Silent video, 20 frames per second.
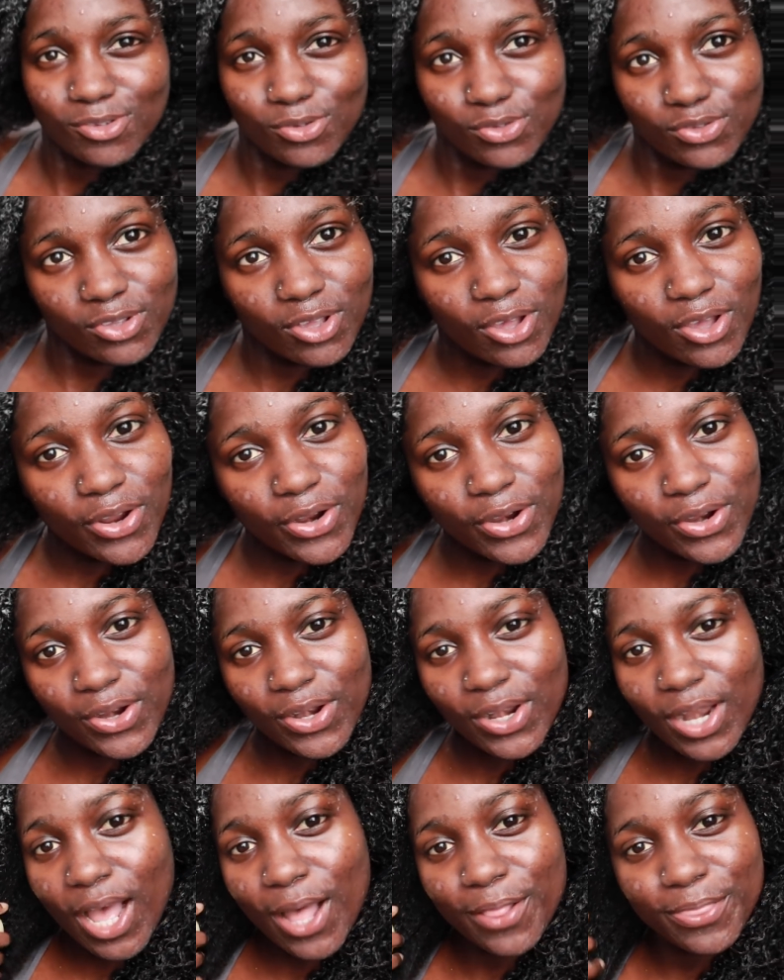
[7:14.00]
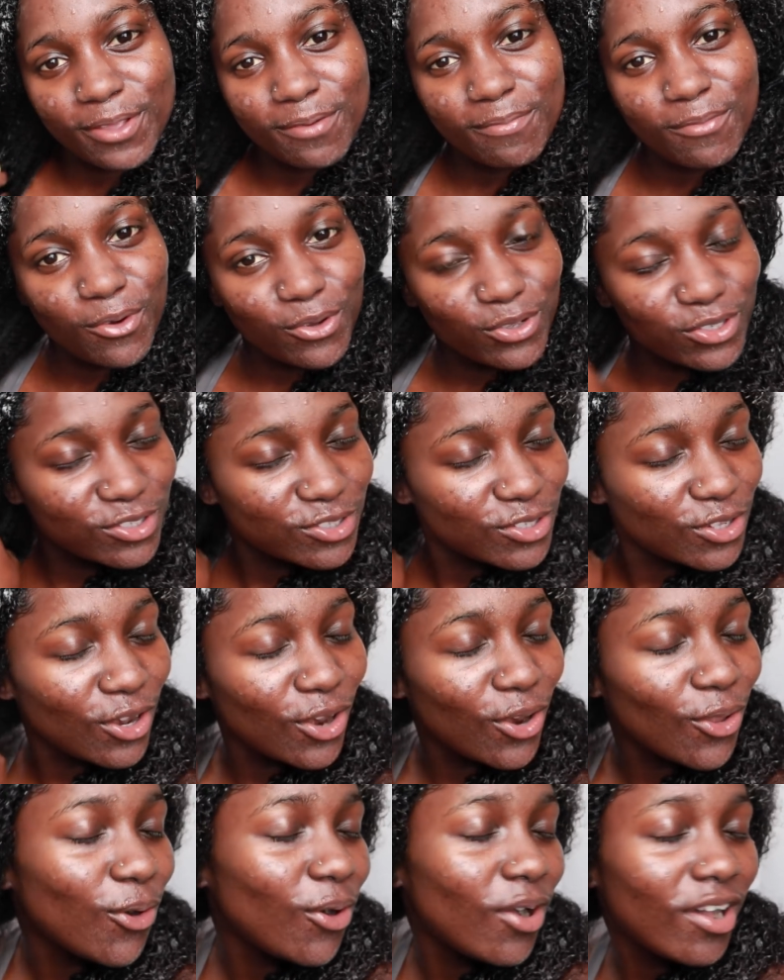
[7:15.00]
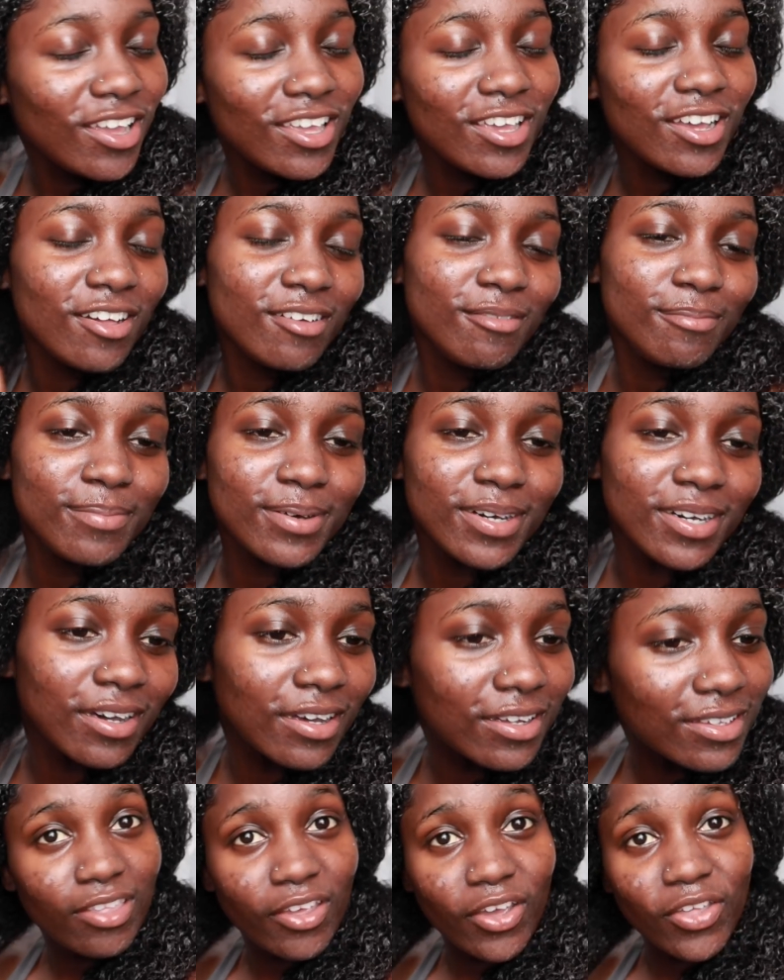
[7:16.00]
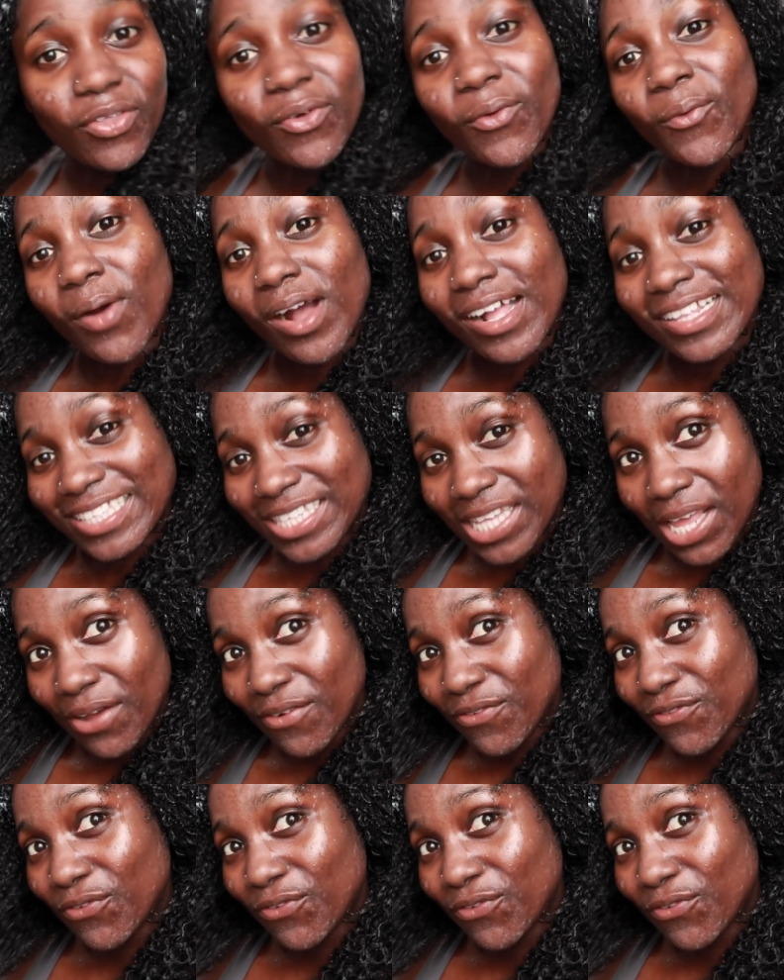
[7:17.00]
Those are not the most loyal, but they're the ones that